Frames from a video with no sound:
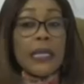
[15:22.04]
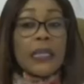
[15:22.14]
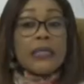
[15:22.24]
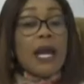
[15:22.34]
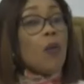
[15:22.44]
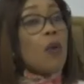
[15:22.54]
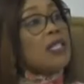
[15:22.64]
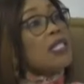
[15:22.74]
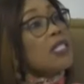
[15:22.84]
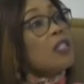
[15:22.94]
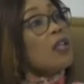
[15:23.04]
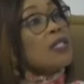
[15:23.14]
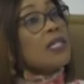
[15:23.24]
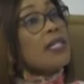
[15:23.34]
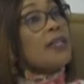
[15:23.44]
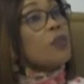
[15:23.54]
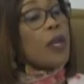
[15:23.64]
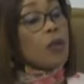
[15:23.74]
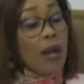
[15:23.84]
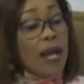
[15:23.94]
Now what this does is that
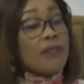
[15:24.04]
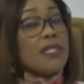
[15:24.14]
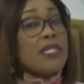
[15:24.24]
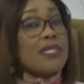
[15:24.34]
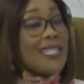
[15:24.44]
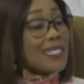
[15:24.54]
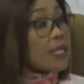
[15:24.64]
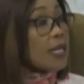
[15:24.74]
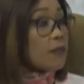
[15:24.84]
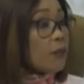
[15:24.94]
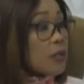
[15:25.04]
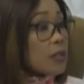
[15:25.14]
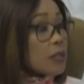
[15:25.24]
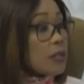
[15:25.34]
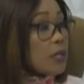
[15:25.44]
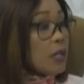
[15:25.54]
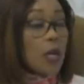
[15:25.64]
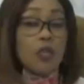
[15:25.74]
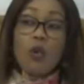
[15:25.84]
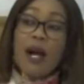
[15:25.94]
when you have a state task force,
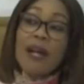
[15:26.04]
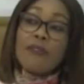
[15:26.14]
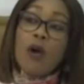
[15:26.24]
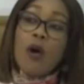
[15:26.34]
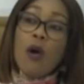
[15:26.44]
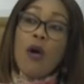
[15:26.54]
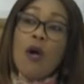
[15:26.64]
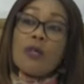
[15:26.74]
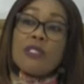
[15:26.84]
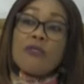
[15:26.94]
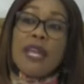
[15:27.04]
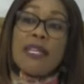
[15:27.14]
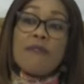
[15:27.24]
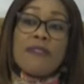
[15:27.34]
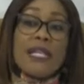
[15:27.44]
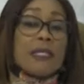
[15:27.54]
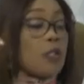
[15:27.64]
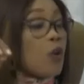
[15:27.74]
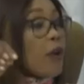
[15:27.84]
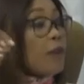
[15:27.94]
You have all the relevant
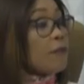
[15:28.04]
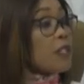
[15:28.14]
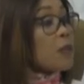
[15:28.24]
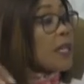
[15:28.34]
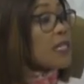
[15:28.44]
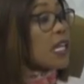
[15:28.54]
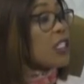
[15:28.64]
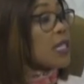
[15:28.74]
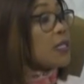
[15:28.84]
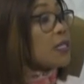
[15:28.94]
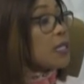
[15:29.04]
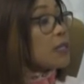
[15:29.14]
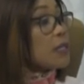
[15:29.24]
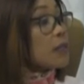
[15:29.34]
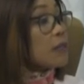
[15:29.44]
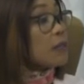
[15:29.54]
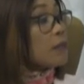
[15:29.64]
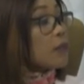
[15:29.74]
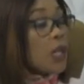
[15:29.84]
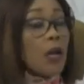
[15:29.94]
law enforcement agencies,
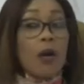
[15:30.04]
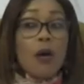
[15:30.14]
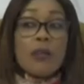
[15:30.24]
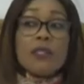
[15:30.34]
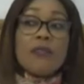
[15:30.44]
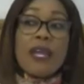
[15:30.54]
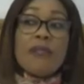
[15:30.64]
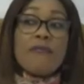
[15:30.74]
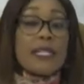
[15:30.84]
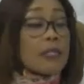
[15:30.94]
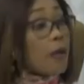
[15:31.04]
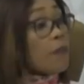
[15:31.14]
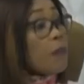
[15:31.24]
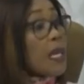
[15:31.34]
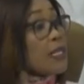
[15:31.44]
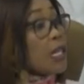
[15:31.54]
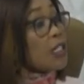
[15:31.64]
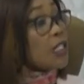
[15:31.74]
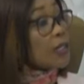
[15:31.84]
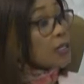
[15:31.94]
all the relevant government
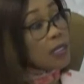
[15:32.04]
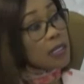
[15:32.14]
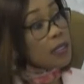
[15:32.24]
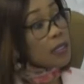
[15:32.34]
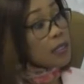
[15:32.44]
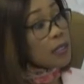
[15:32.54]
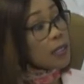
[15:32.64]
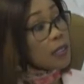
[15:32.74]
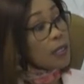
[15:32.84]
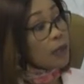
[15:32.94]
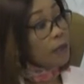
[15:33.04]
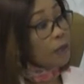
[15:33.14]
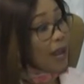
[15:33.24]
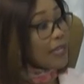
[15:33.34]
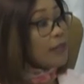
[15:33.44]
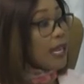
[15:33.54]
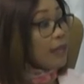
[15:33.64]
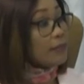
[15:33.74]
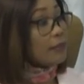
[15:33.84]
agencies right there.